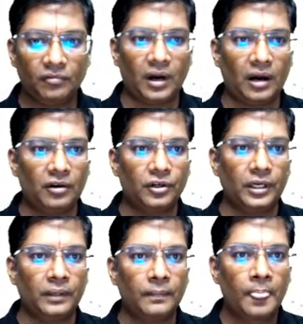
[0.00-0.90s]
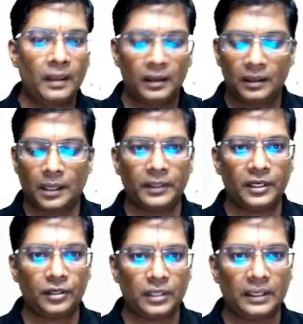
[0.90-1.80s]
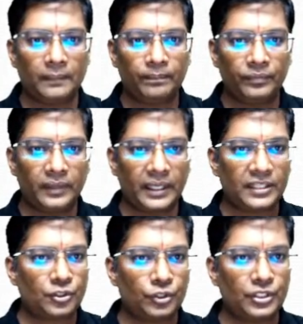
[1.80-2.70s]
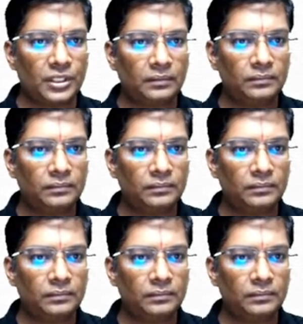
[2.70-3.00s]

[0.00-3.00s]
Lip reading: Wow, good. Coming to the next question.